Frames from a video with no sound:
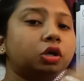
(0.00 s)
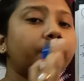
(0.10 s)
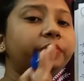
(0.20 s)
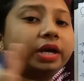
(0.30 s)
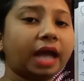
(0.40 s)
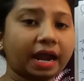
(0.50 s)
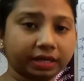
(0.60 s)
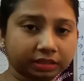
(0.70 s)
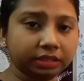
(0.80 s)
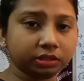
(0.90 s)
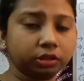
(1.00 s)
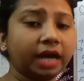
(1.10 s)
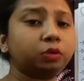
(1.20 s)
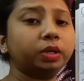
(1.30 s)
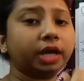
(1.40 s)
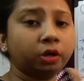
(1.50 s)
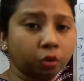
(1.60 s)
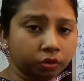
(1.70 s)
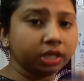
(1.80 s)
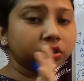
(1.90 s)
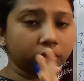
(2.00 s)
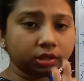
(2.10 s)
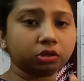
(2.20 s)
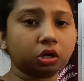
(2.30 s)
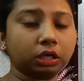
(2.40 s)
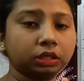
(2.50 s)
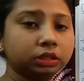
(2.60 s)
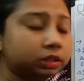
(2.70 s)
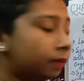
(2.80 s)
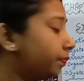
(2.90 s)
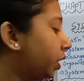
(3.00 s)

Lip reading: of the characters that we can notice on that organism,